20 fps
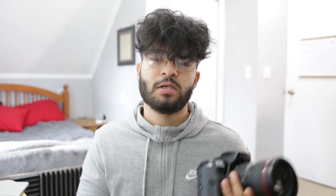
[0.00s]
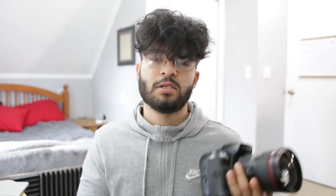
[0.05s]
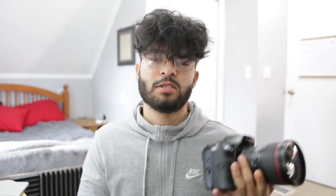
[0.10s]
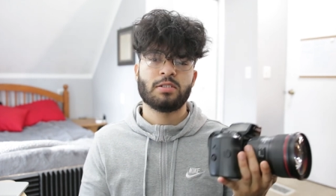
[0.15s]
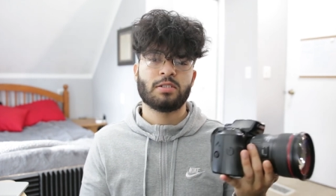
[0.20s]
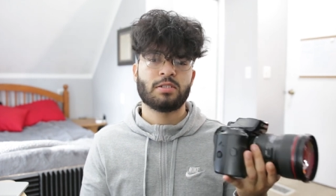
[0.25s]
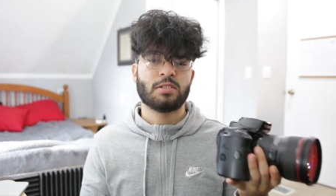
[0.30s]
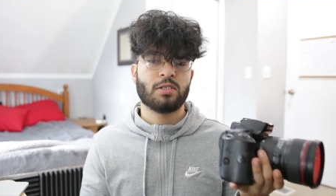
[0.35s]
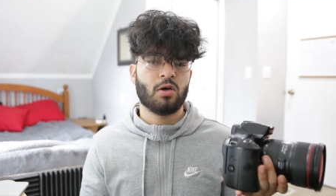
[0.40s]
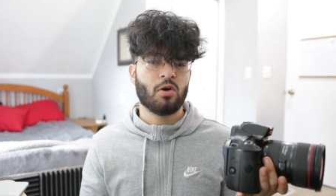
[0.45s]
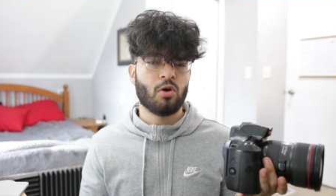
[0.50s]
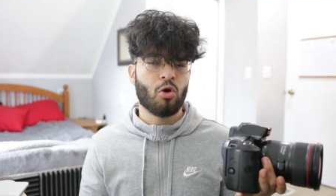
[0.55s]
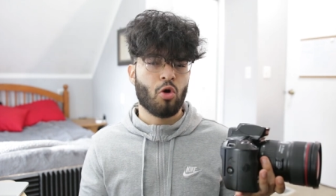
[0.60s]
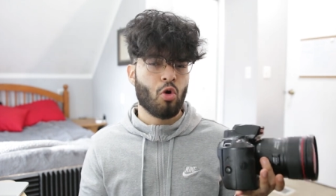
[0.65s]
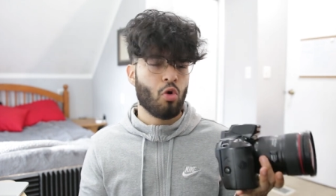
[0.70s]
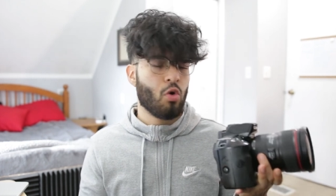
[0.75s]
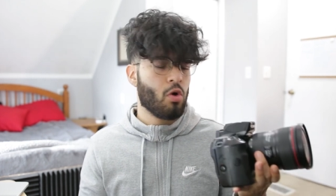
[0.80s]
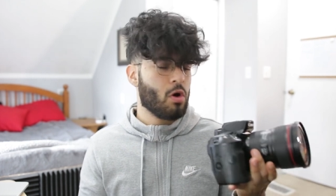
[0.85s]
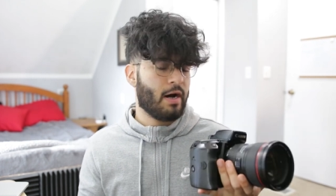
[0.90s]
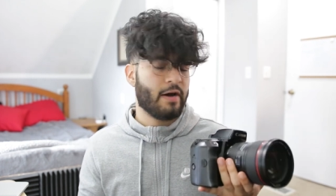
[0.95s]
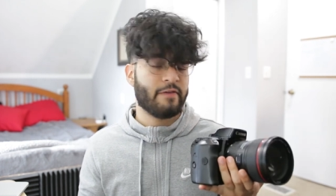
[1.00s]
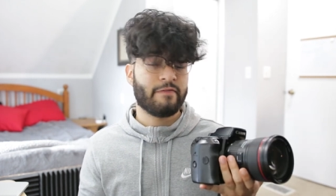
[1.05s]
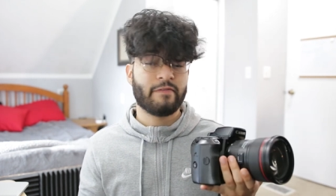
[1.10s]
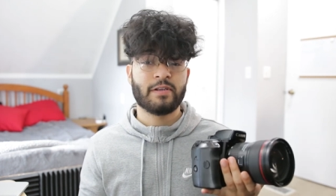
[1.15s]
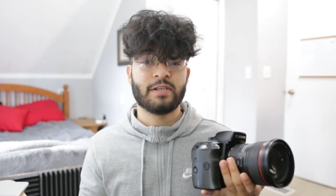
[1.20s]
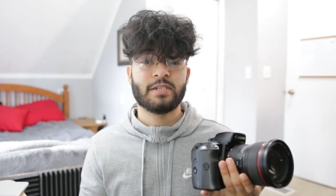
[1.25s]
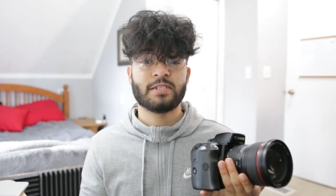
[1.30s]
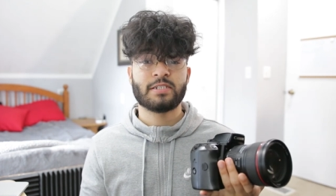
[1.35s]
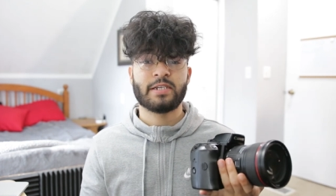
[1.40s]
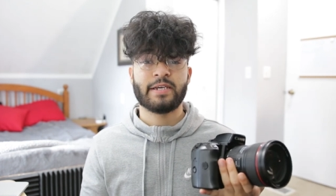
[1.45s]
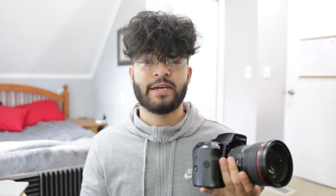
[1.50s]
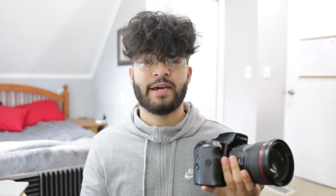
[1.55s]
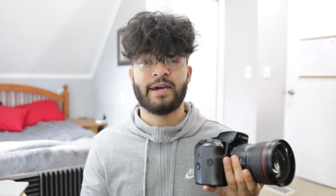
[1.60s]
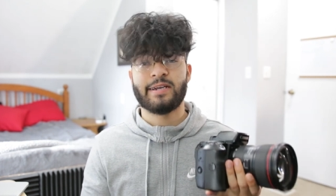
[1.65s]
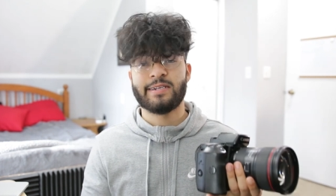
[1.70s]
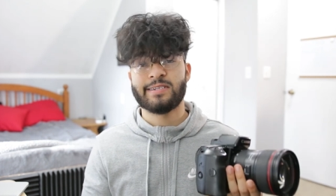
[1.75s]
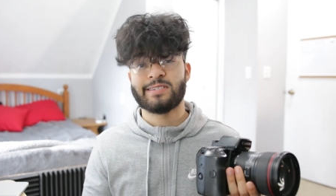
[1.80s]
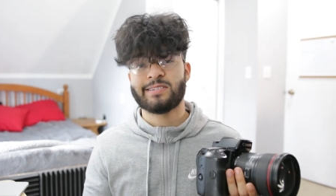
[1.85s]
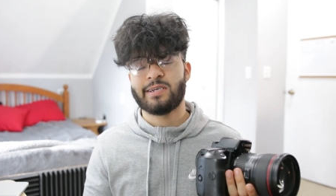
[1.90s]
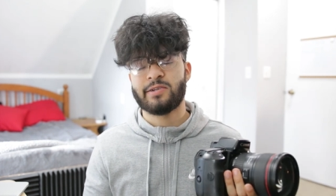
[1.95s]
So I finished it at
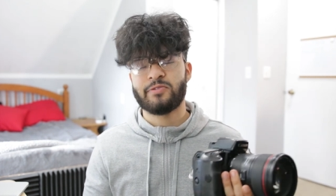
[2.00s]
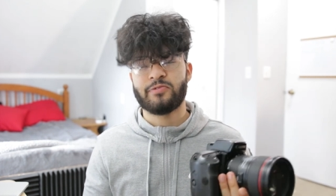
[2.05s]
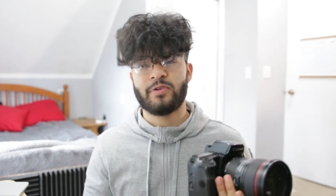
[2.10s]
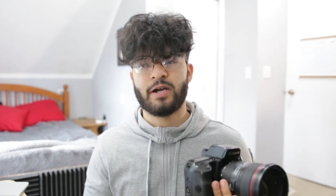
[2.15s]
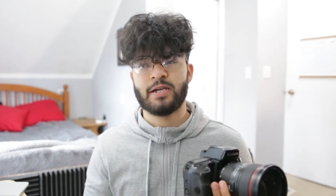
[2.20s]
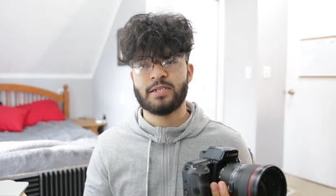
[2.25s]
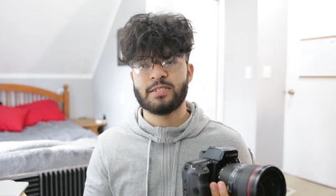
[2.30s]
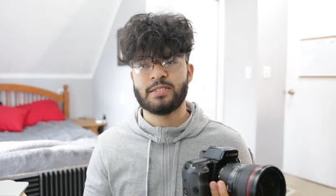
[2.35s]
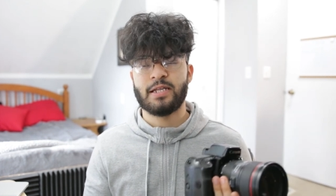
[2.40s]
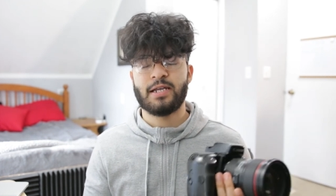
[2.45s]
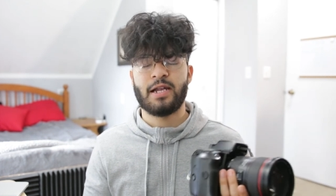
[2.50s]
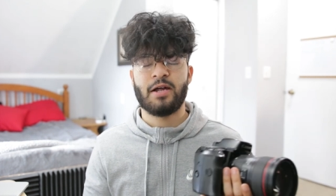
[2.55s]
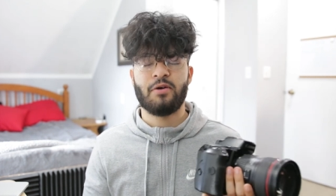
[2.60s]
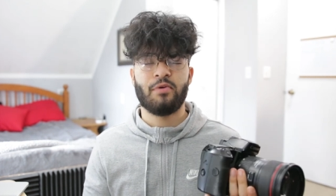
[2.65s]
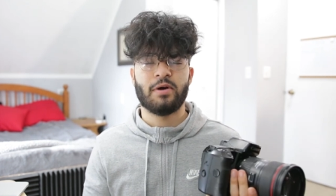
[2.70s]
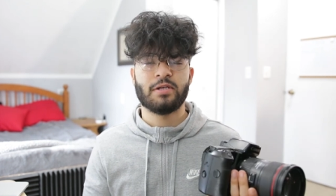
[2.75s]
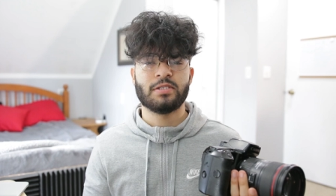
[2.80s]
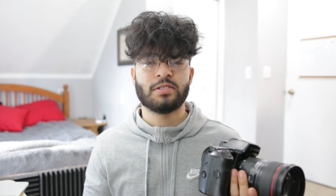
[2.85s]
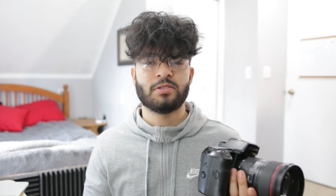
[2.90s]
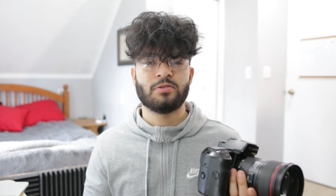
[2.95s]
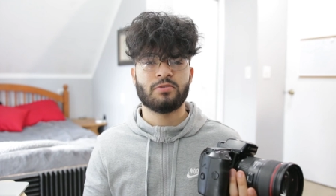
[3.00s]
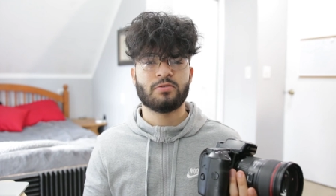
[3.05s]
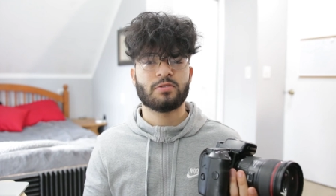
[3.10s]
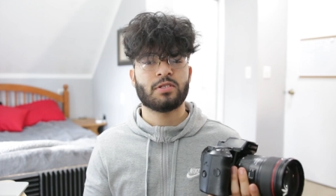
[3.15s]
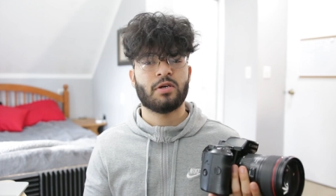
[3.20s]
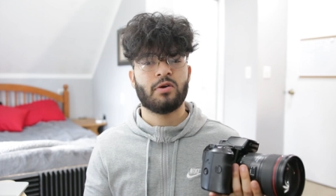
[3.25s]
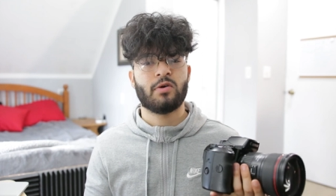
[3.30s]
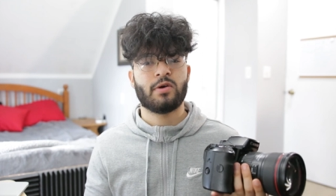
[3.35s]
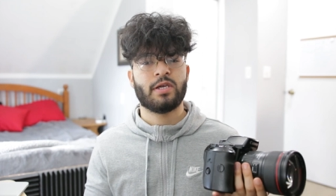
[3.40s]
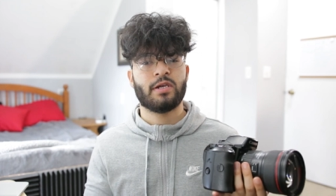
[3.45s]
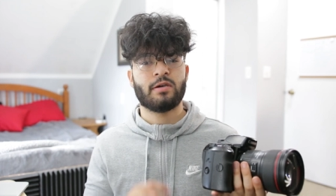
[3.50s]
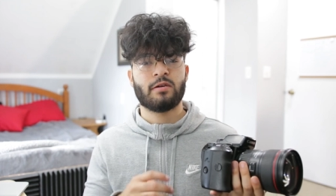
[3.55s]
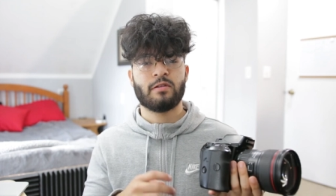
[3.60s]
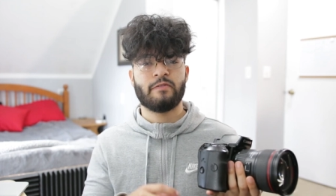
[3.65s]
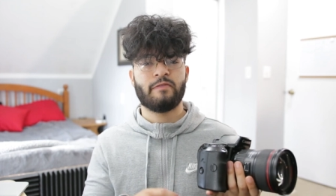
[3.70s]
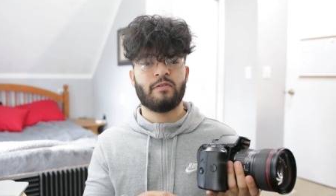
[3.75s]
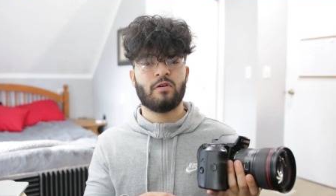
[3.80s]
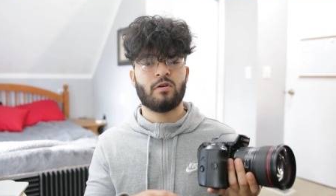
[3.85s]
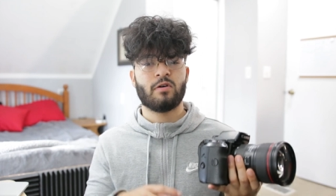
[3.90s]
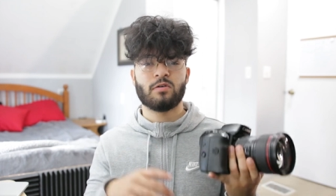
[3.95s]
a sunrise that I went to. So here are the
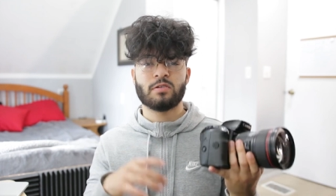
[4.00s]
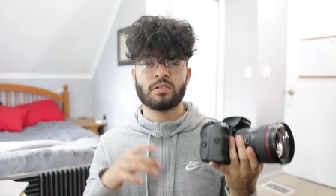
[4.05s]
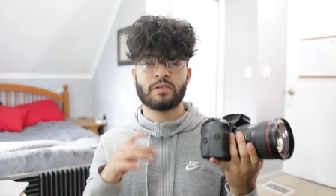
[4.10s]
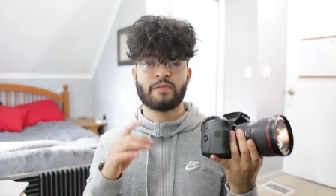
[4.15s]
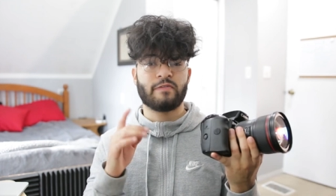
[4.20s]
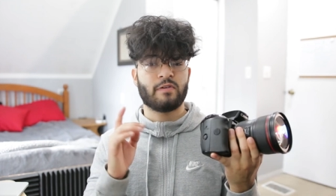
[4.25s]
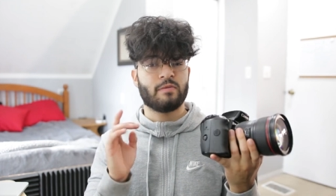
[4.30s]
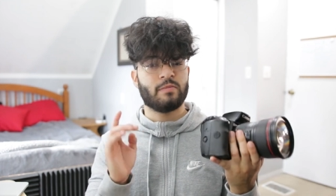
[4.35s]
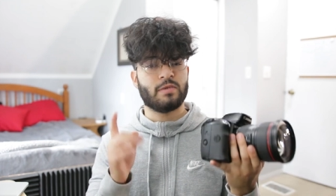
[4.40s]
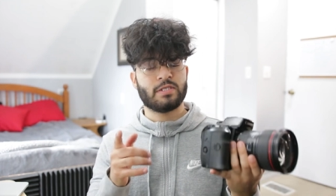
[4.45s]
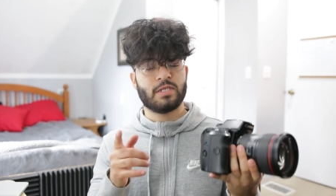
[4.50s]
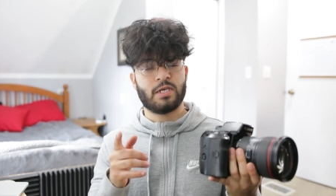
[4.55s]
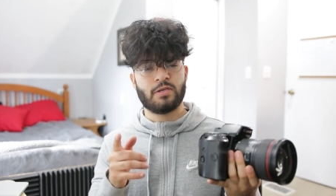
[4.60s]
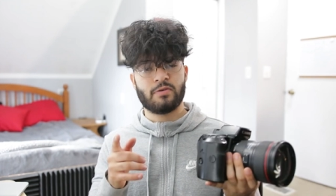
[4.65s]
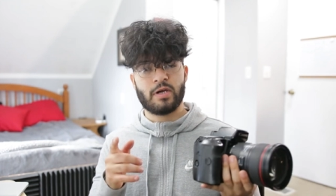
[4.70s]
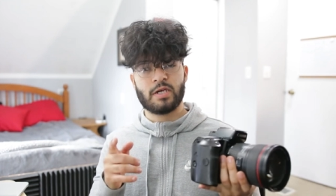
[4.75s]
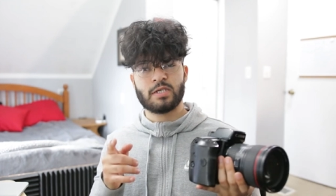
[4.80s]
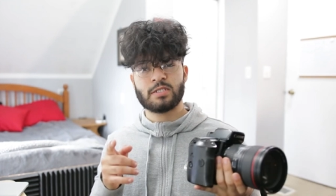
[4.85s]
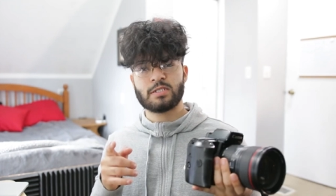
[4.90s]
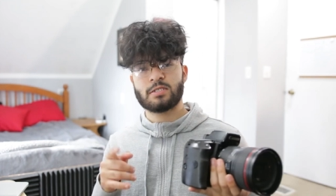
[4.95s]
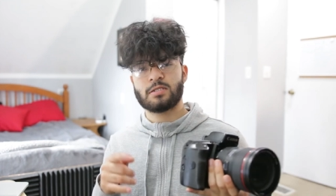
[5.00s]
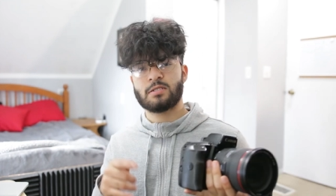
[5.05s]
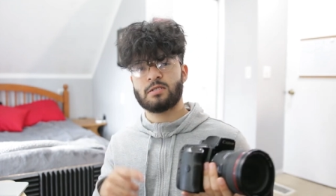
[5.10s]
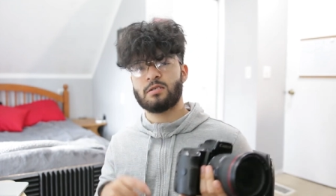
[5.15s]
photos from the sunrise.